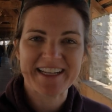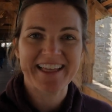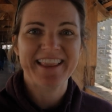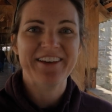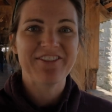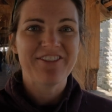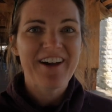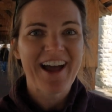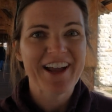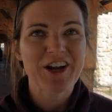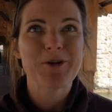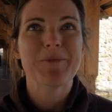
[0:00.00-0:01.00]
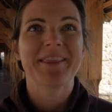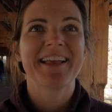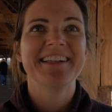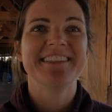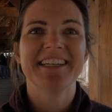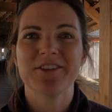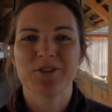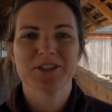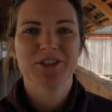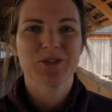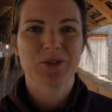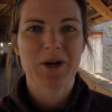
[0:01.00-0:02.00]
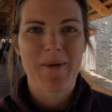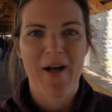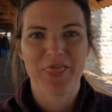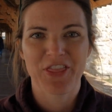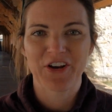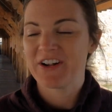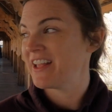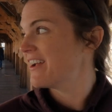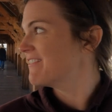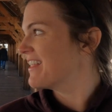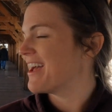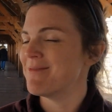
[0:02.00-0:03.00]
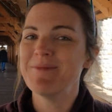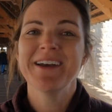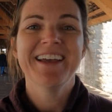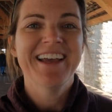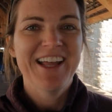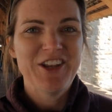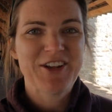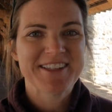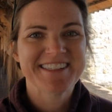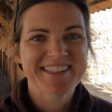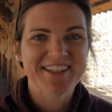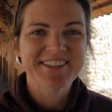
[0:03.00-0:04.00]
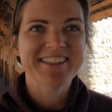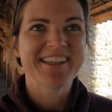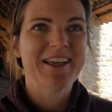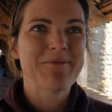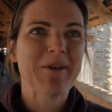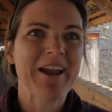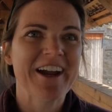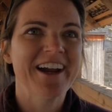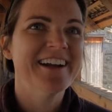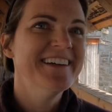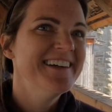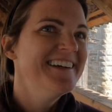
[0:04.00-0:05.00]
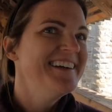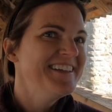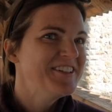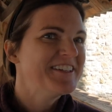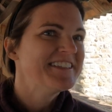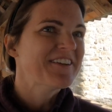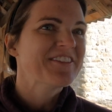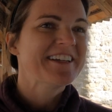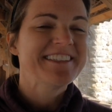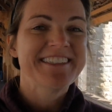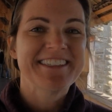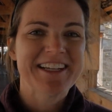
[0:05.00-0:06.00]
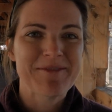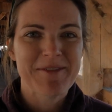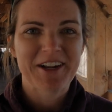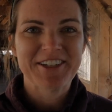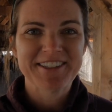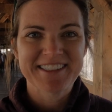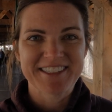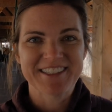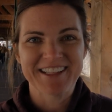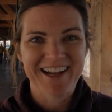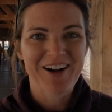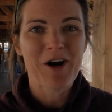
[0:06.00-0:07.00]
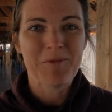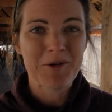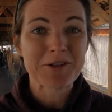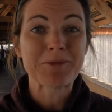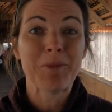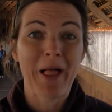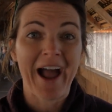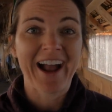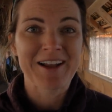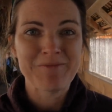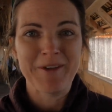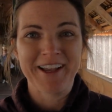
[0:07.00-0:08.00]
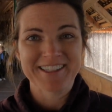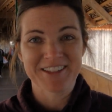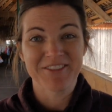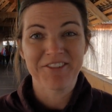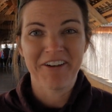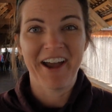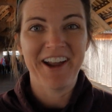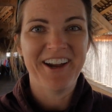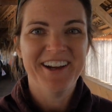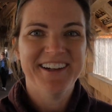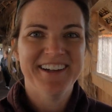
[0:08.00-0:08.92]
in the fire, but they did restore about 30 of them. You can still see them here. You can definitely see some that are still like almost black because of the fire.